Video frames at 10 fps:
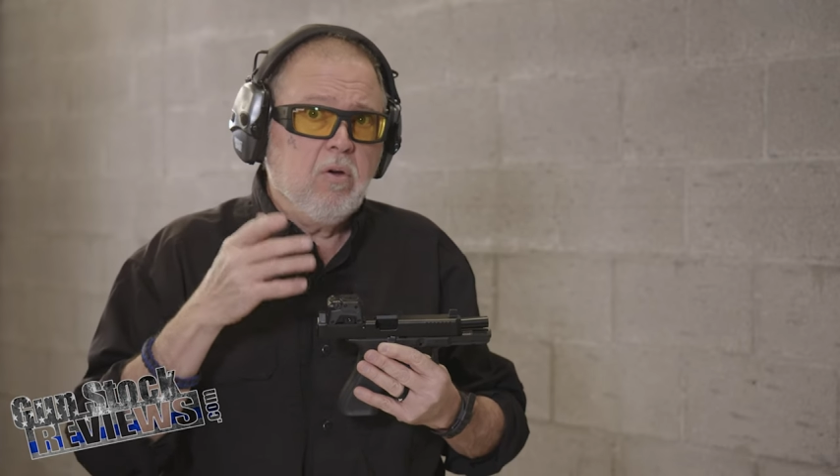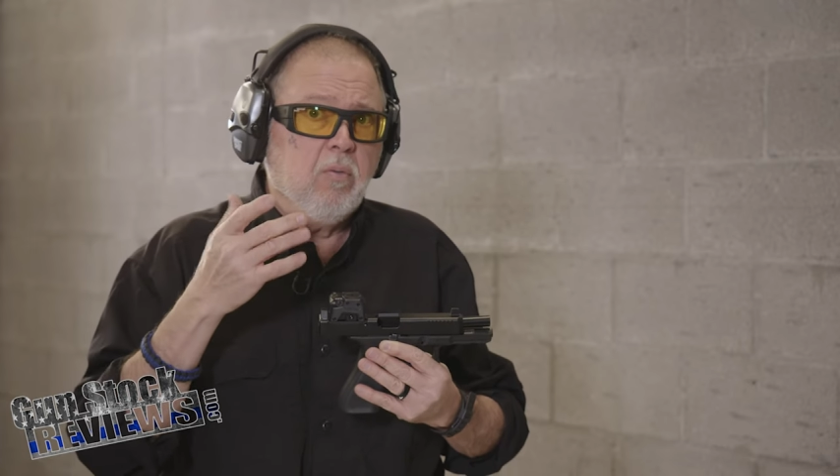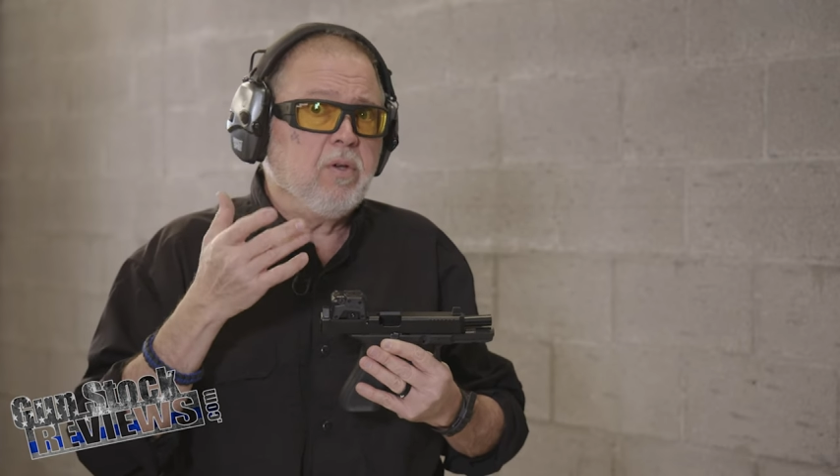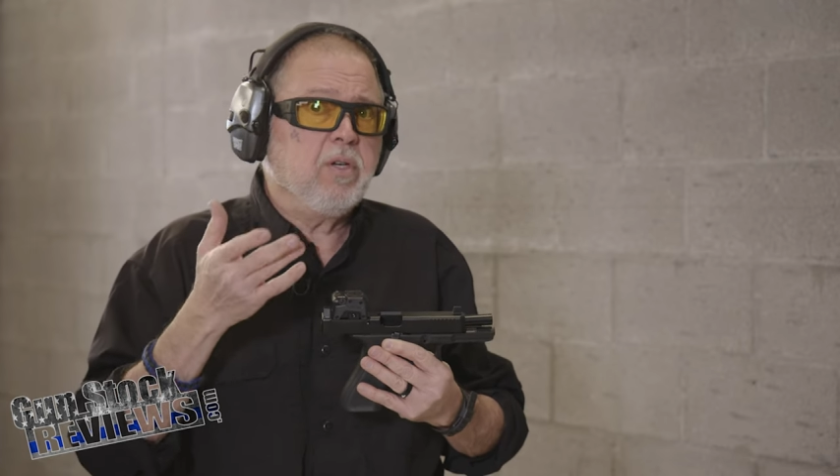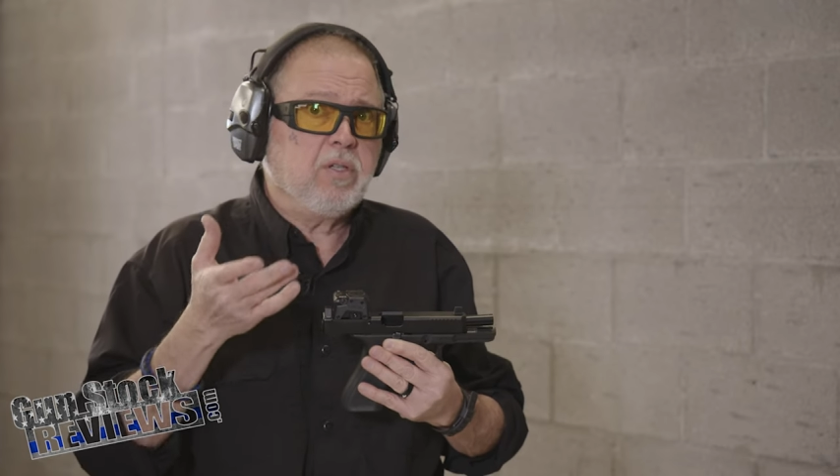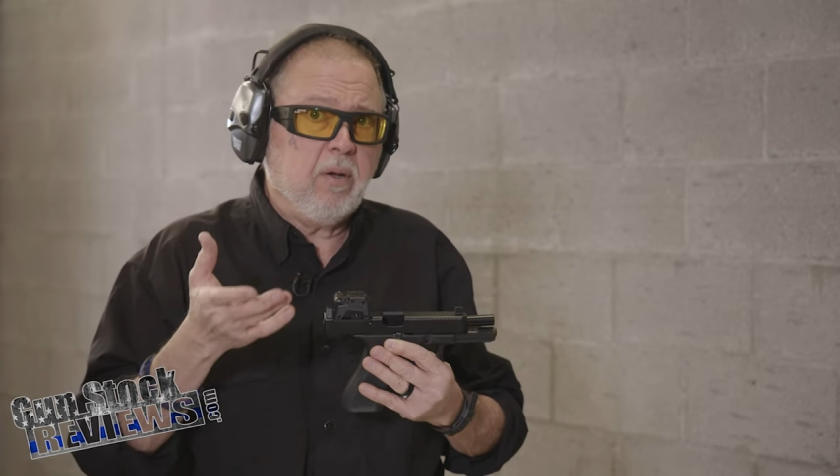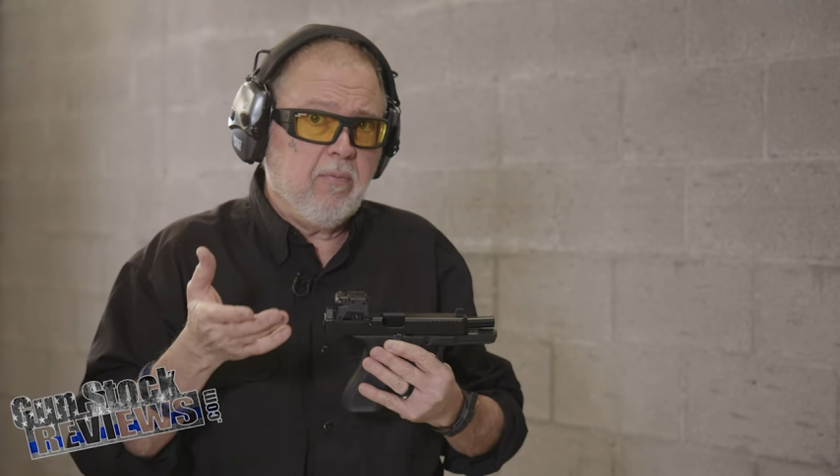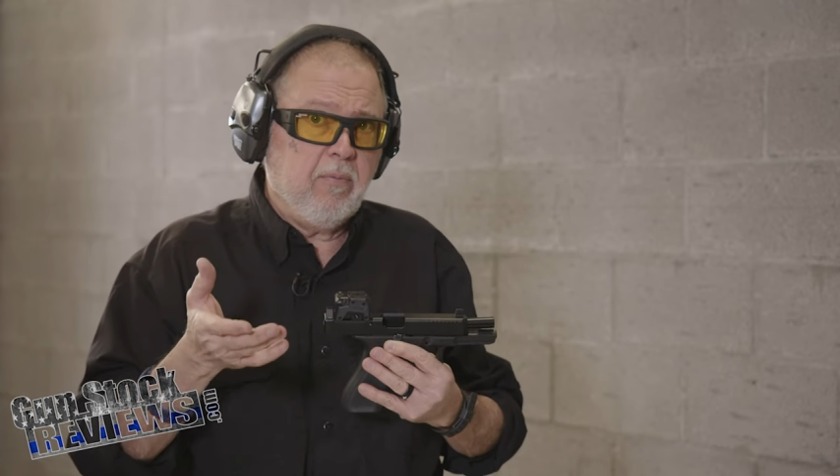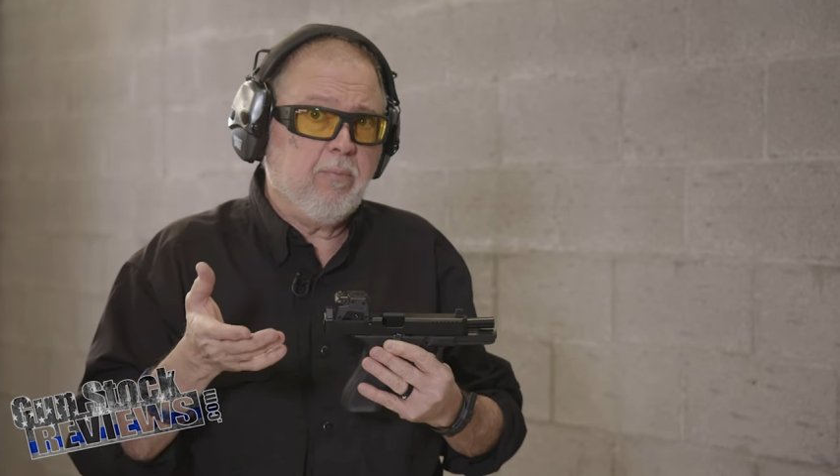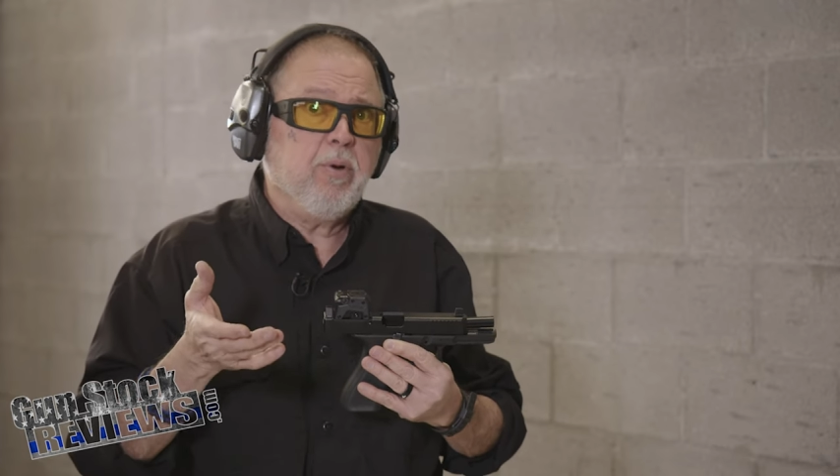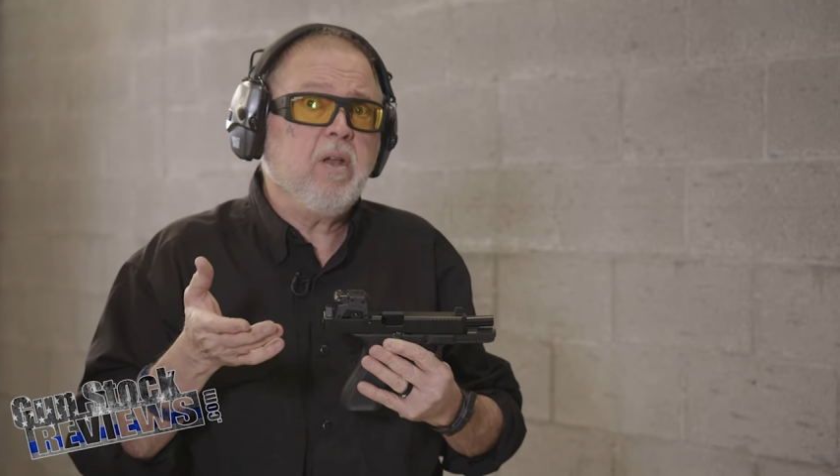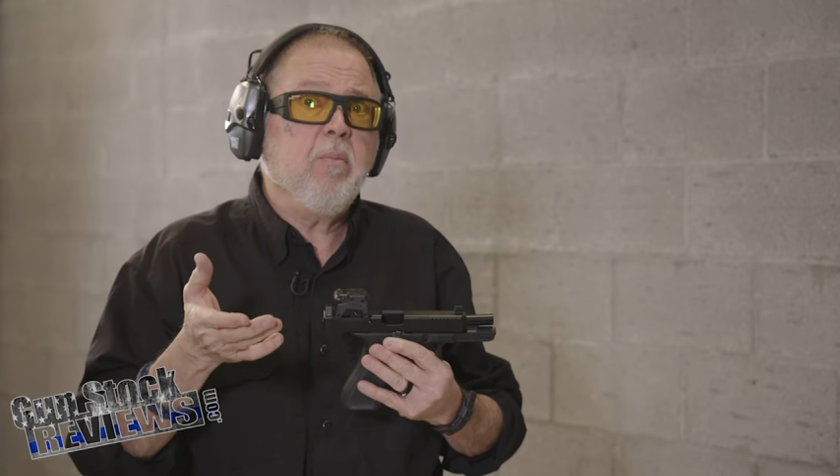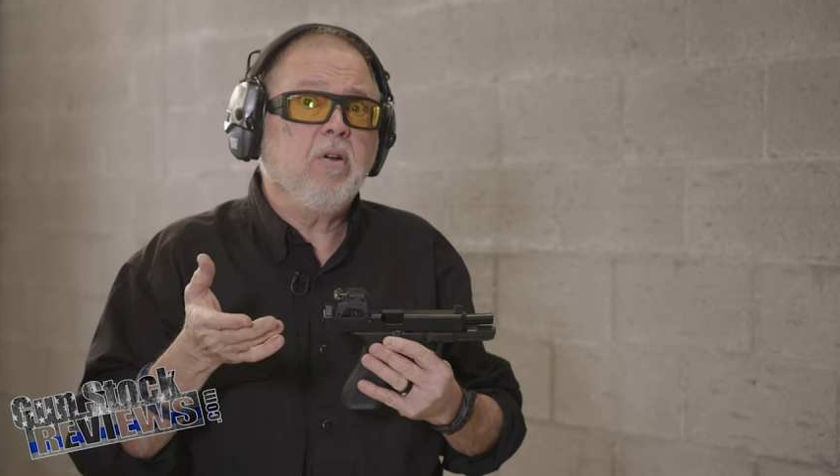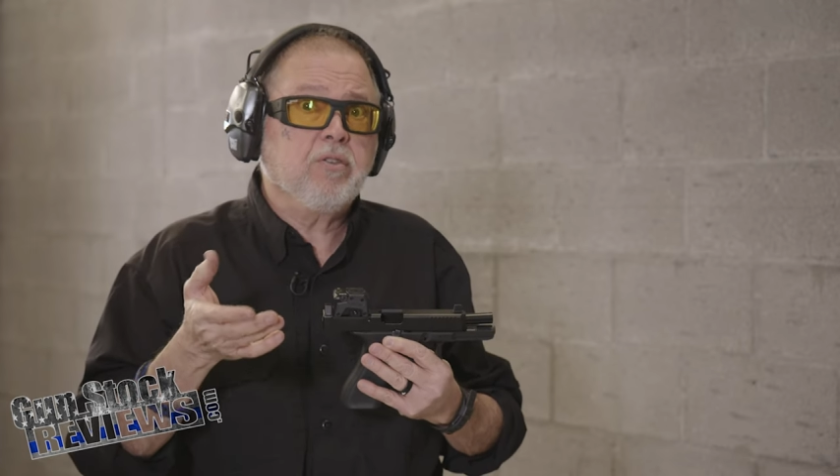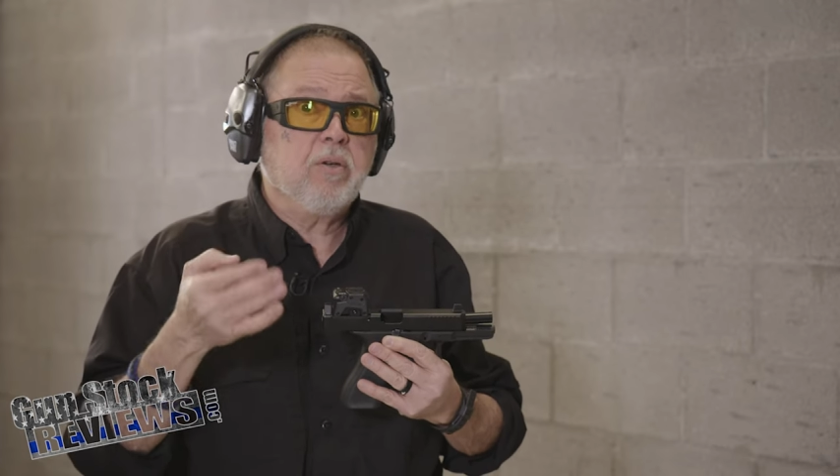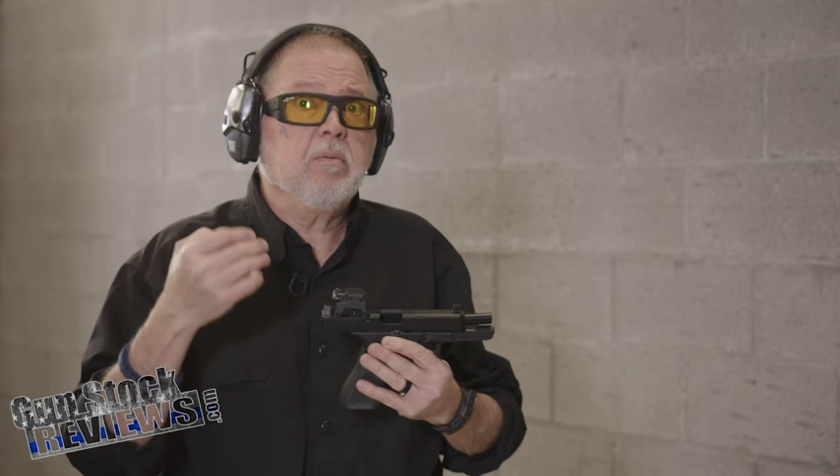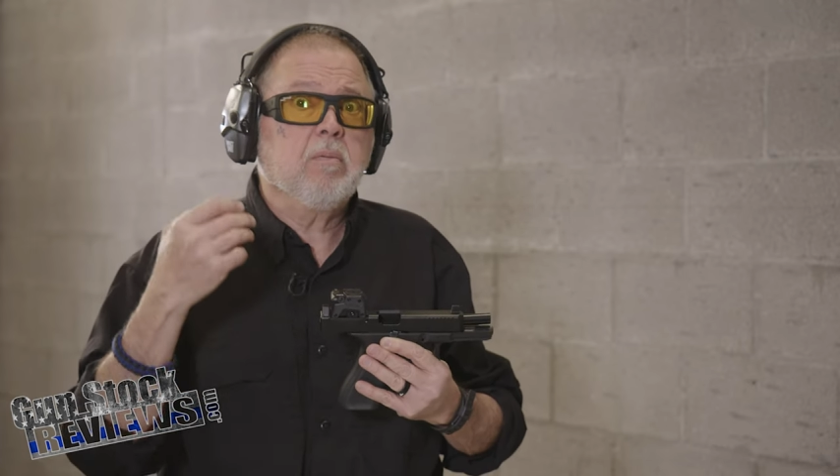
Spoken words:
which is a pretty much